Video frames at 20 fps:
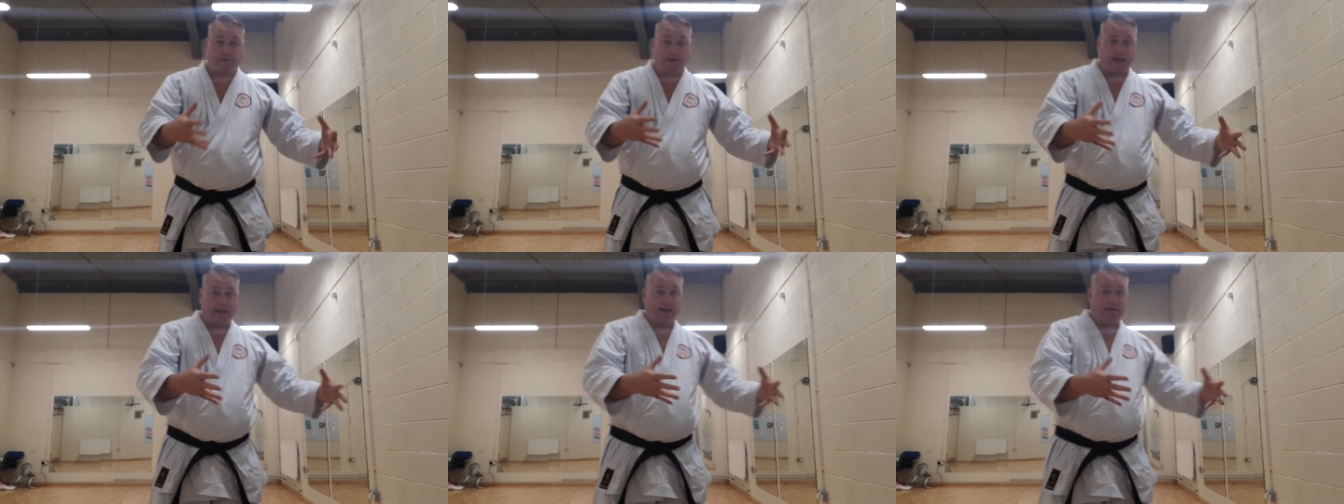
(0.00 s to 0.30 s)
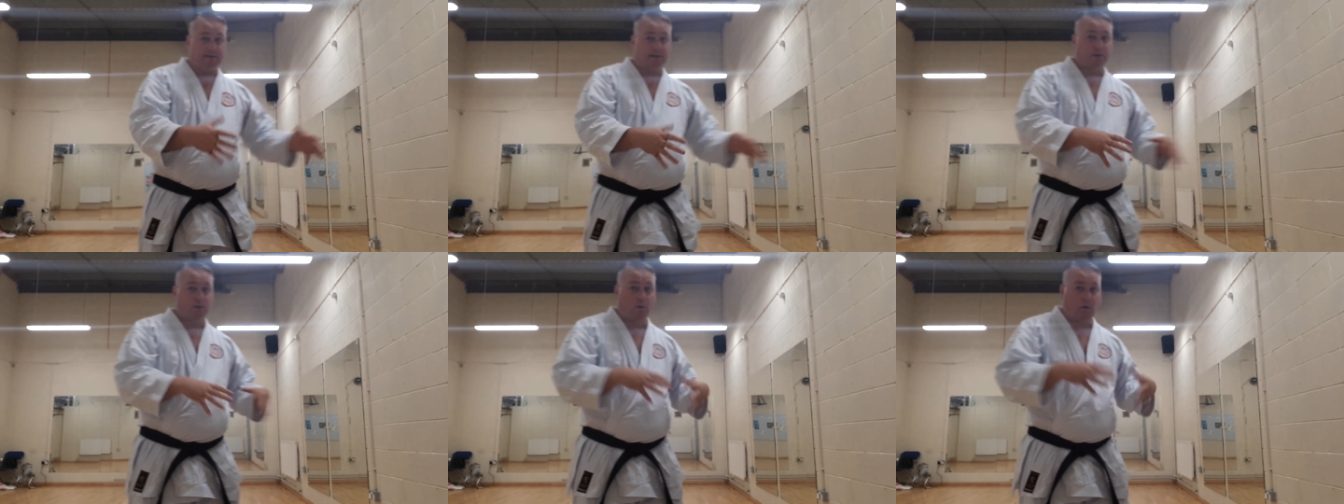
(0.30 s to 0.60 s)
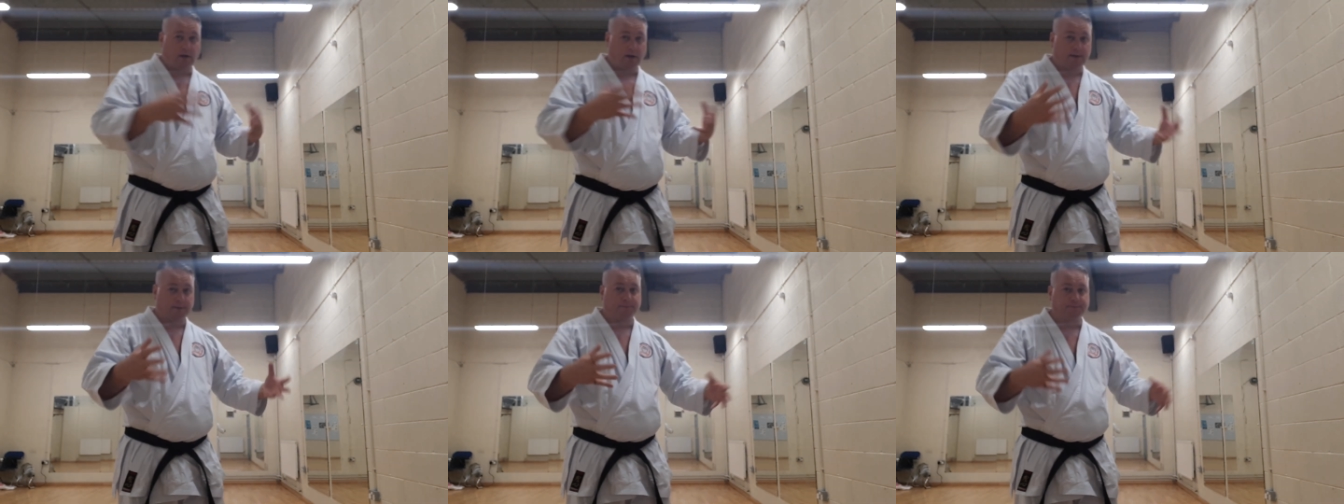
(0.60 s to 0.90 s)
there is
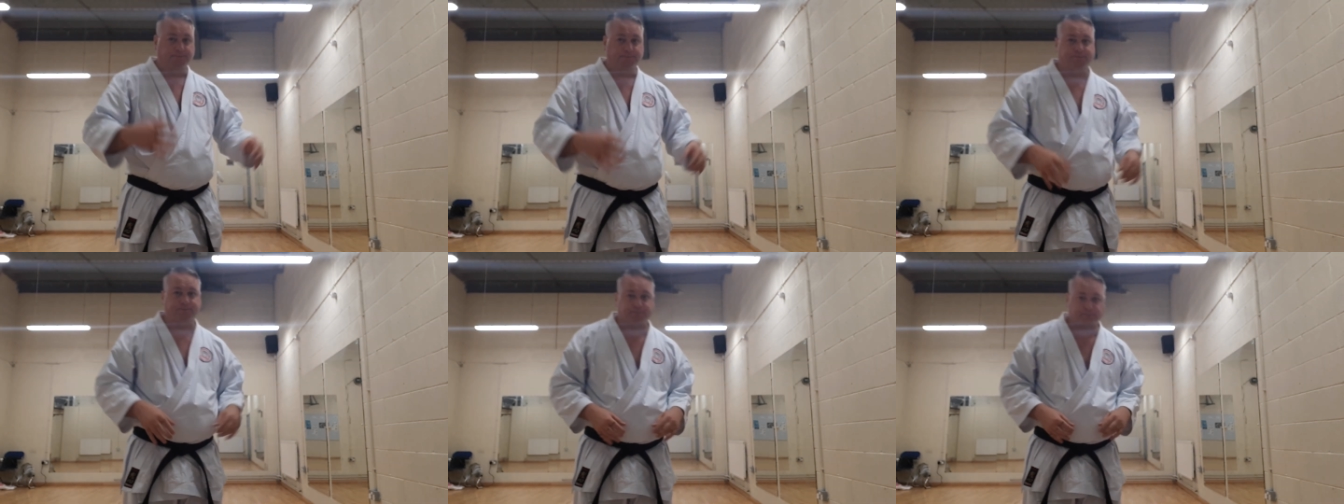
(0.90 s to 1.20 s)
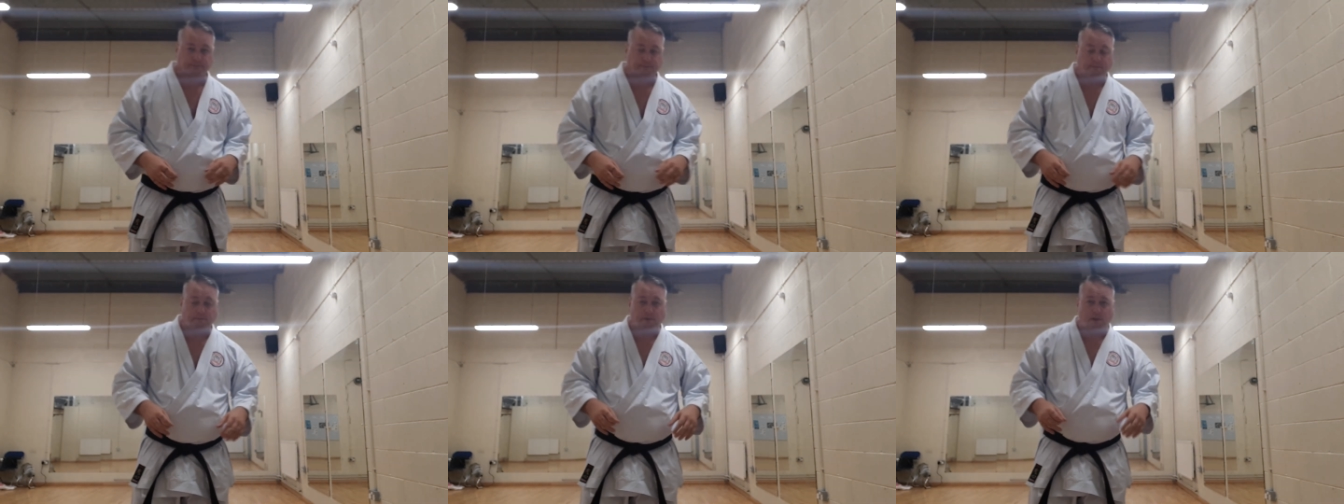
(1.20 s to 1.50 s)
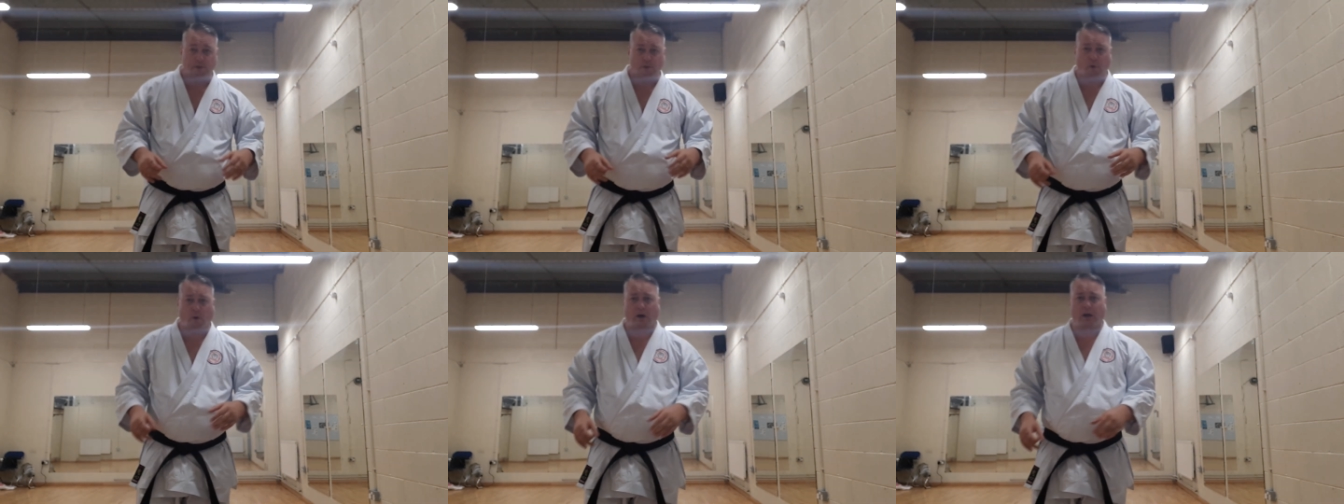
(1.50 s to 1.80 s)
quite
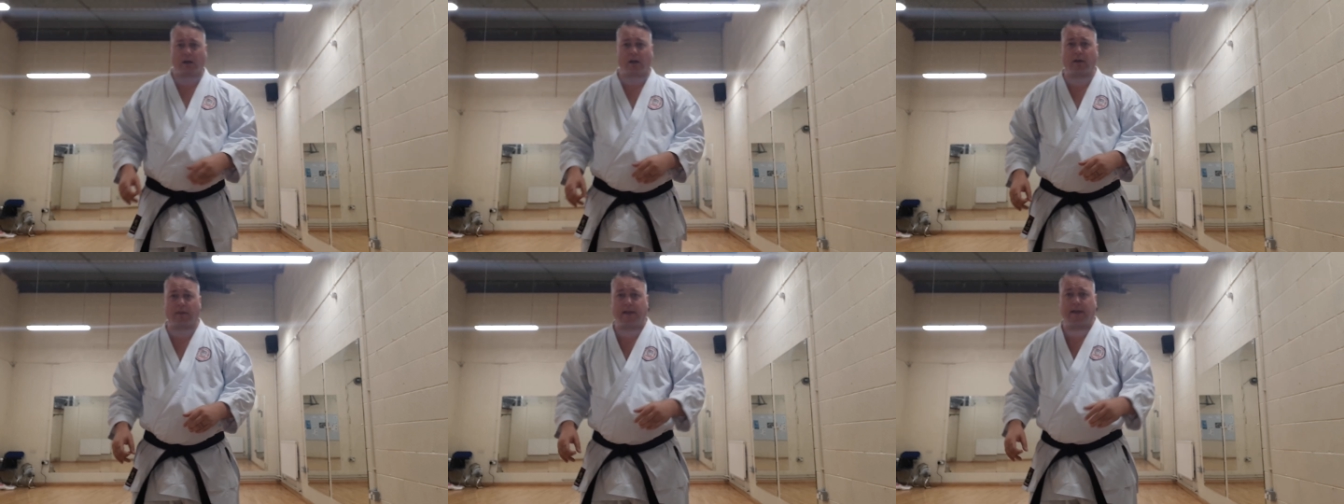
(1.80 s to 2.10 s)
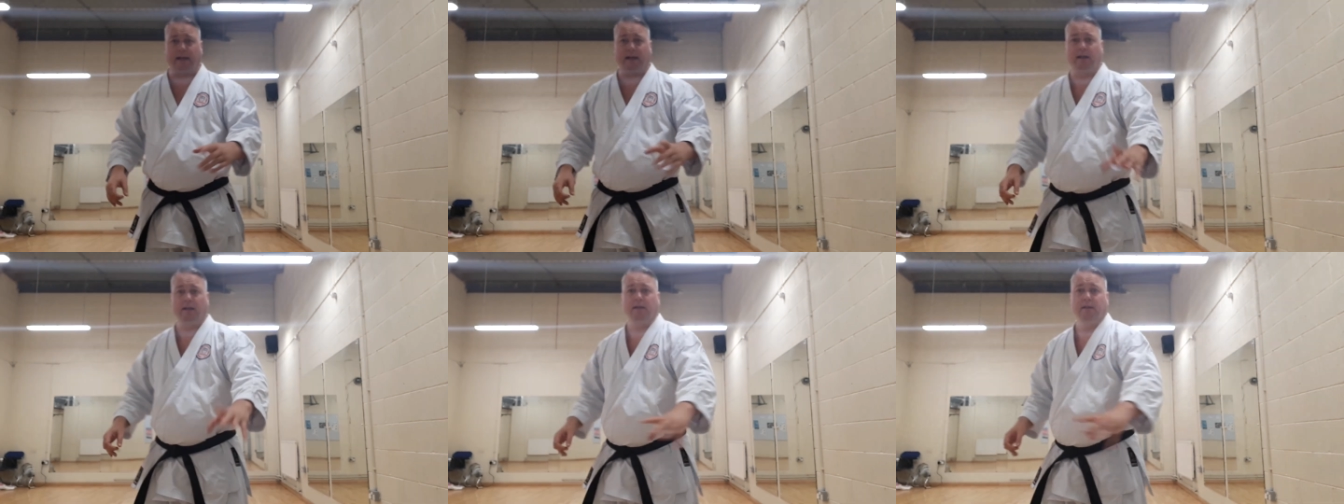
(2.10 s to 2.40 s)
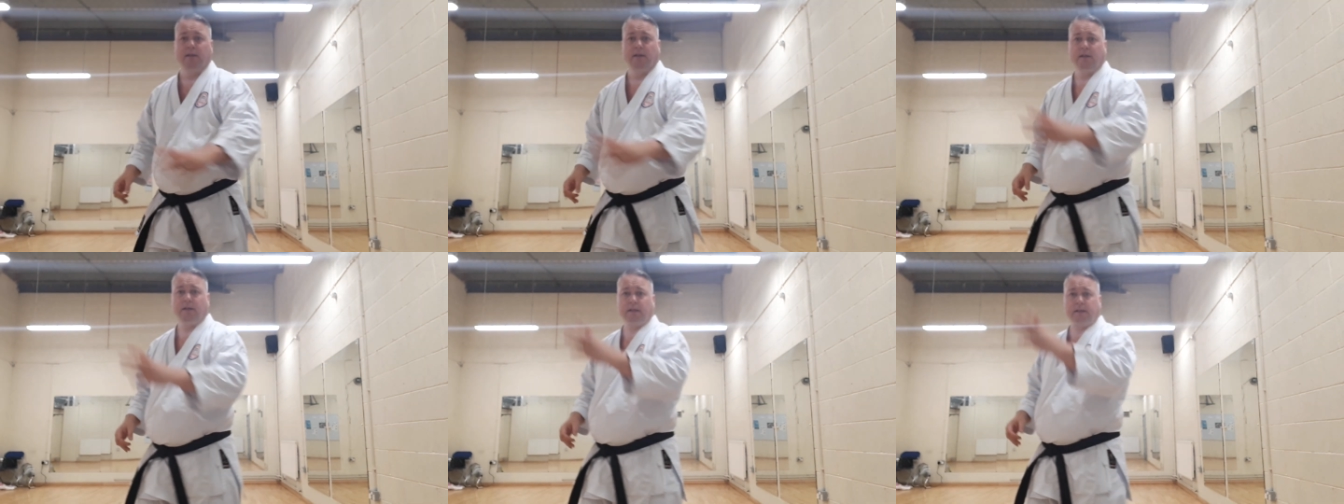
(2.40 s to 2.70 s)
a lot there.
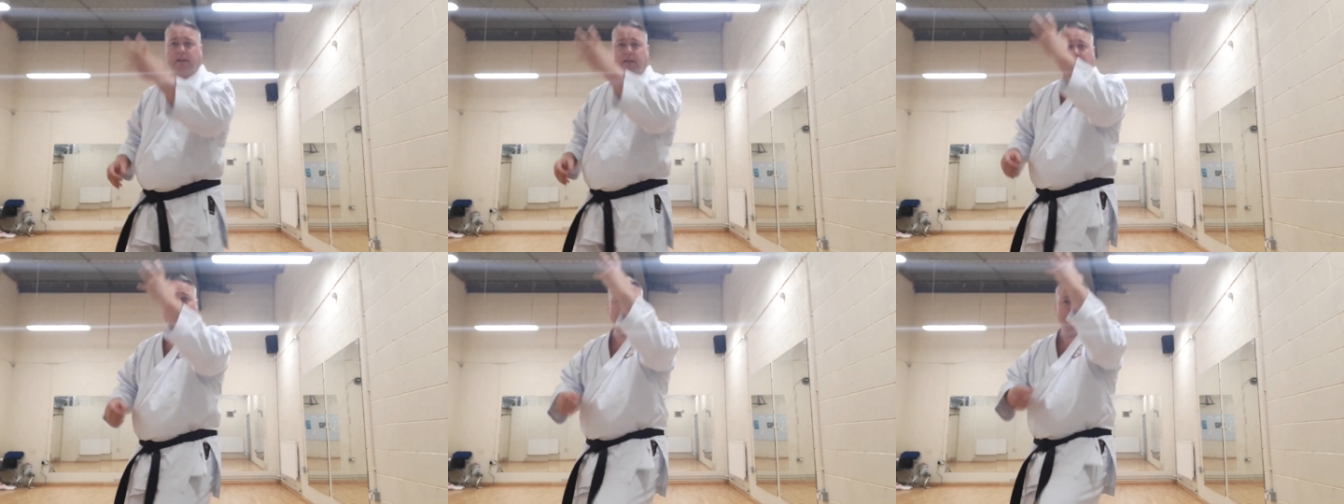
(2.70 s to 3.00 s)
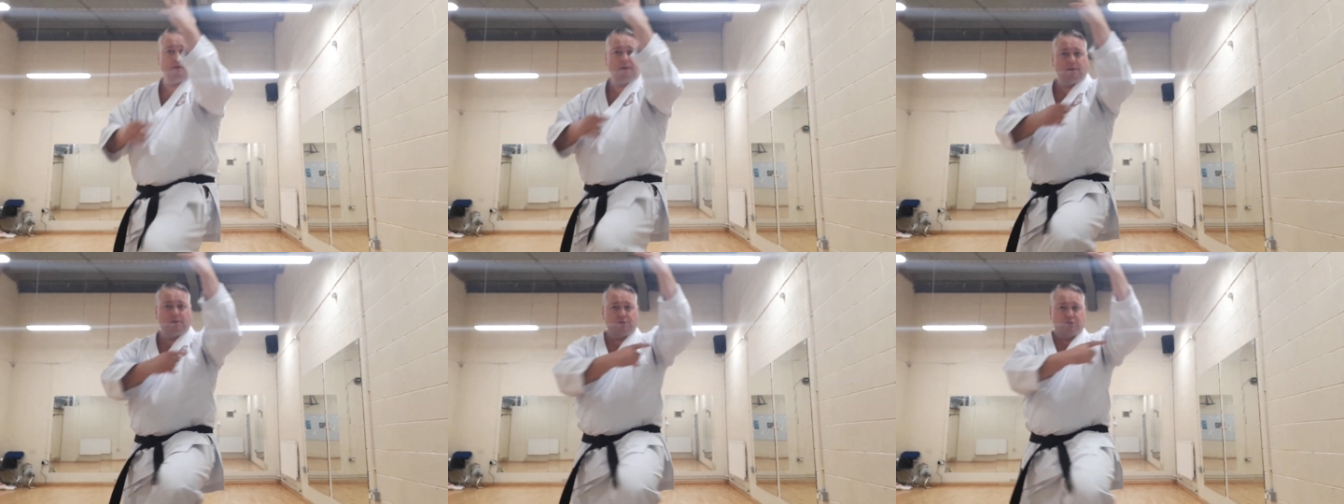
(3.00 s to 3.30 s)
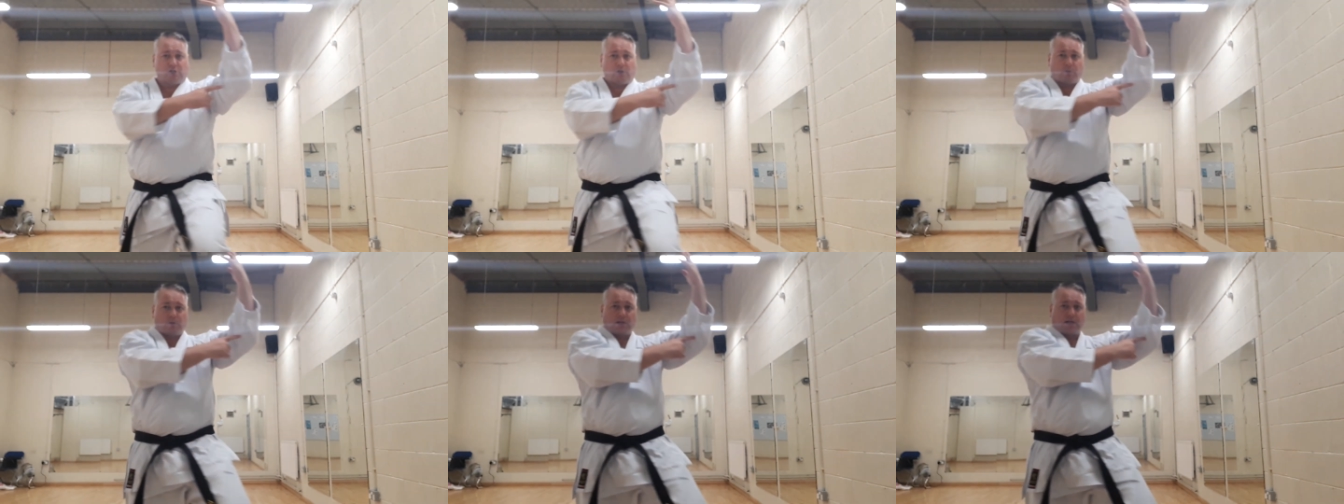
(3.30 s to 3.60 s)
You know,
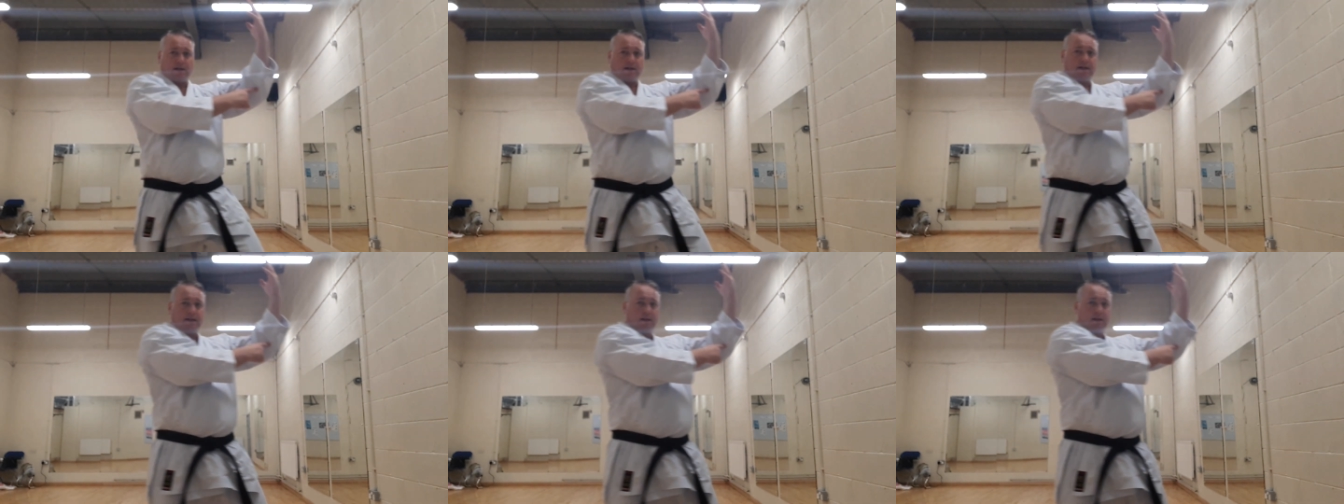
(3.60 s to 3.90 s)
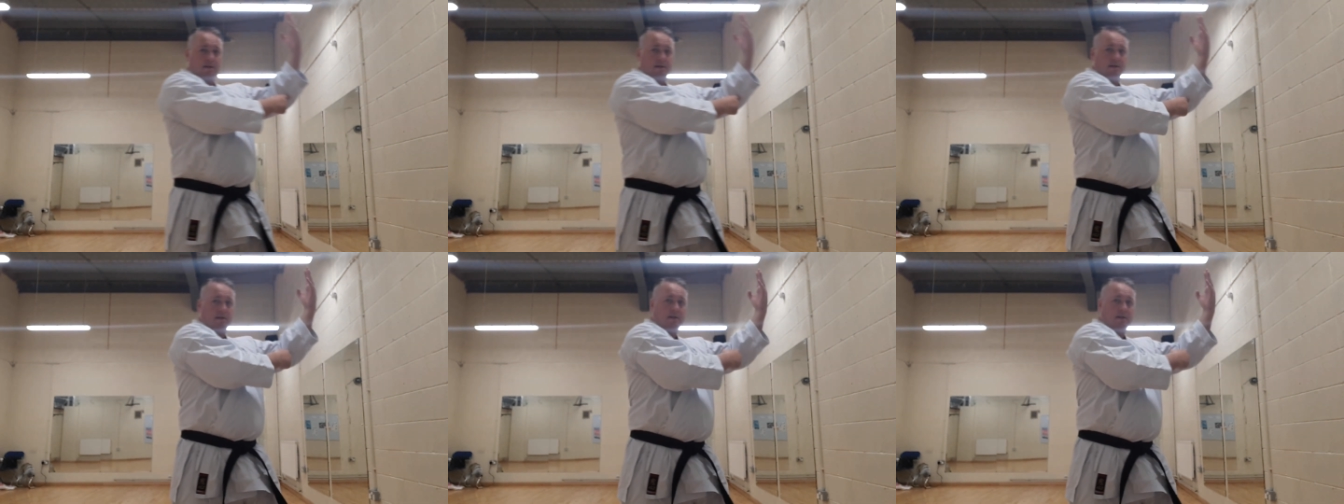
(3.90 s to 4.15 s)
shoulder height,